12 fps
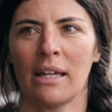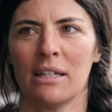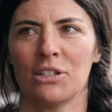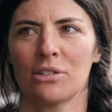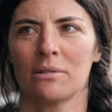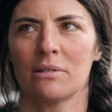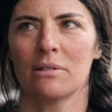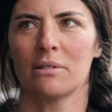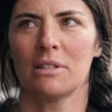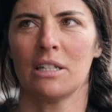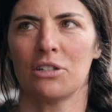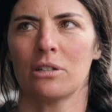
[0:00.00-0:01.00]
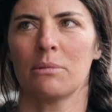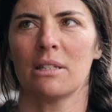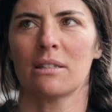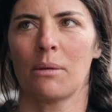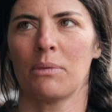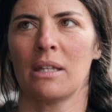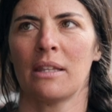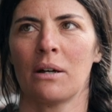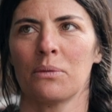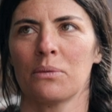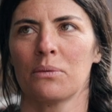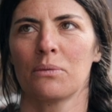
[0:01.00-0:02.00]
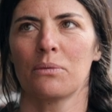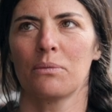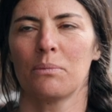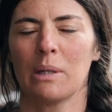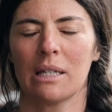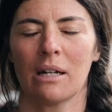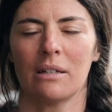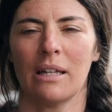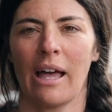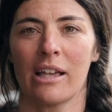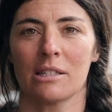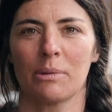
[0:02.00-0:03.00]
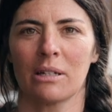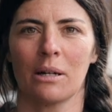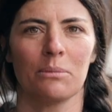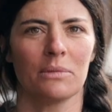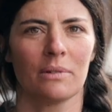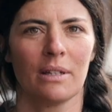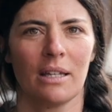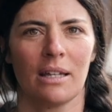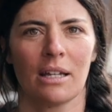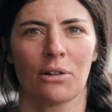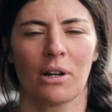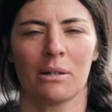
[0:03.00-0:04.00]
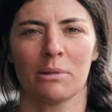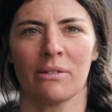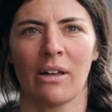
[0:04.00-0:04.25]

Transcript: age teaching me something that become, has become incredibly